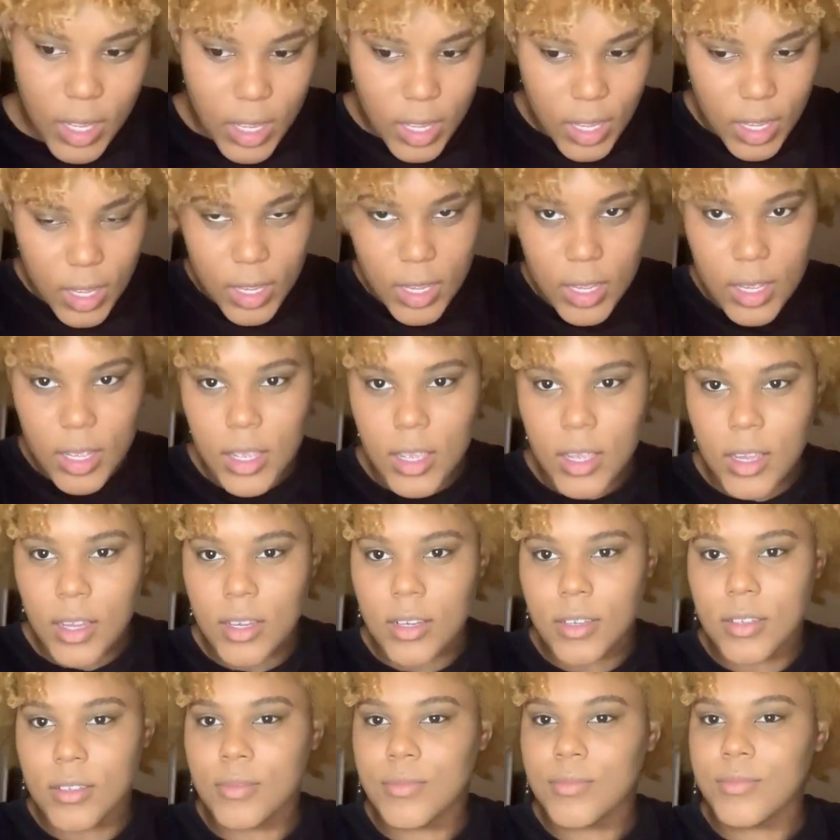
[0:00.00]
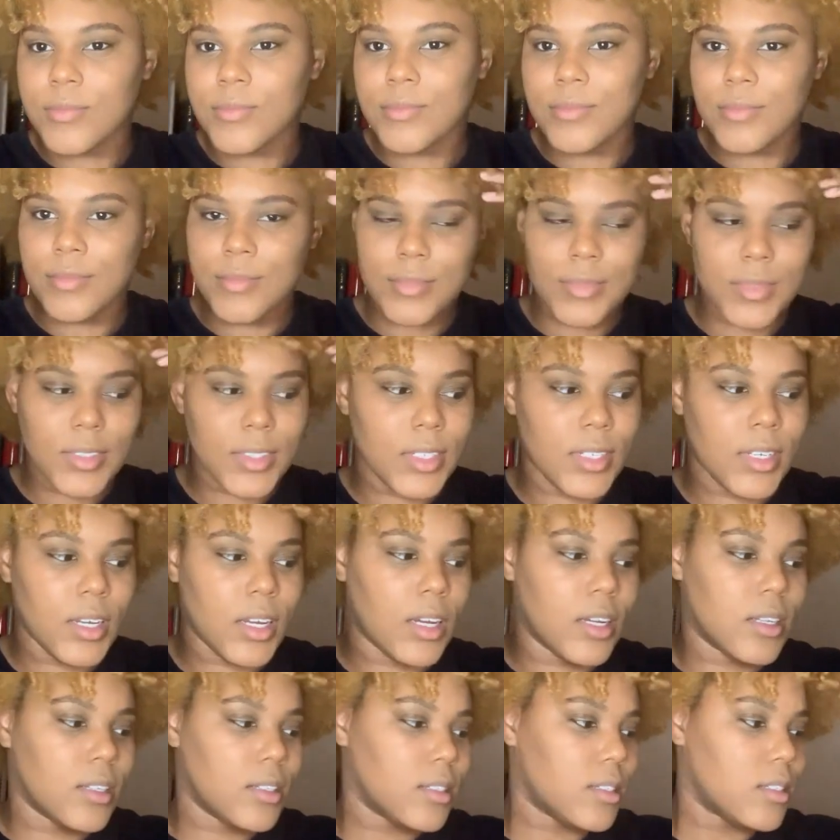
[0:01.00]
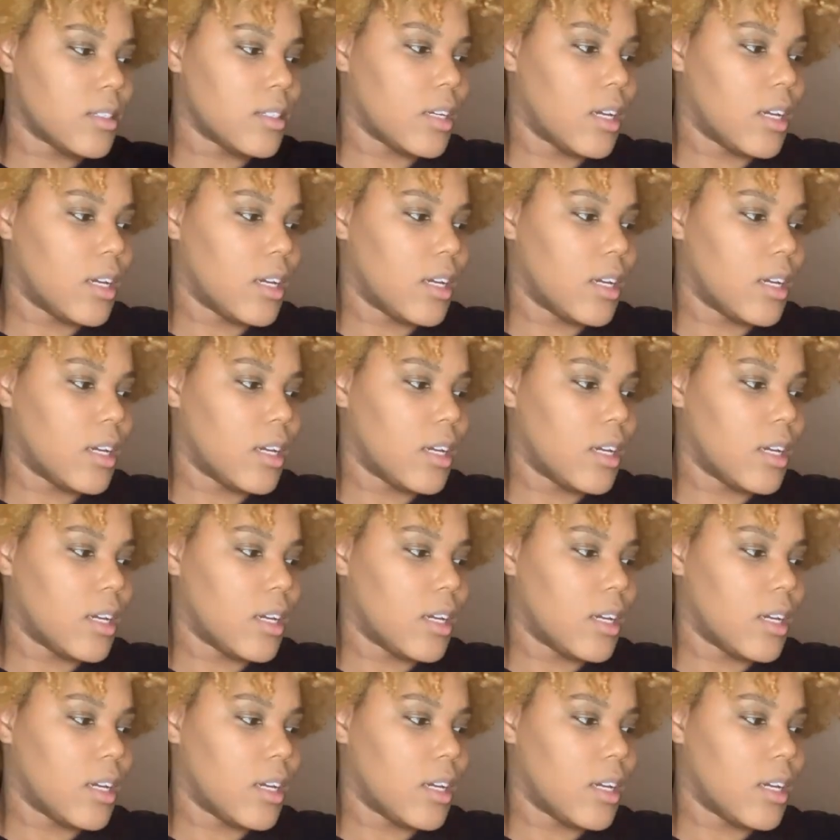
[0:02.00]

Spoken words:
and honestly